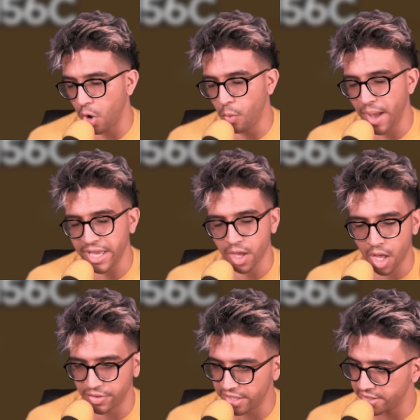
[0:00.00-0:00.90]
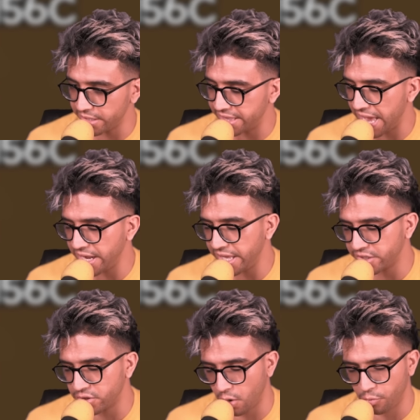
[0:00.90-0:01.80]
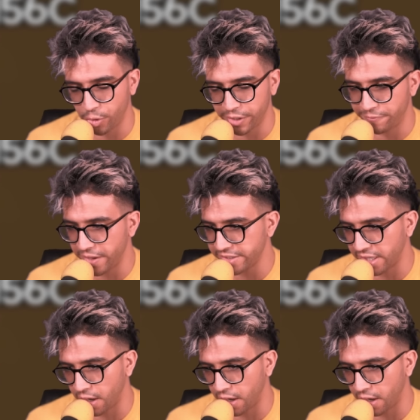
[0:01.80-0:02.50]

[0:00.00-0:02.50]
Oh my god. That is so freaking fast.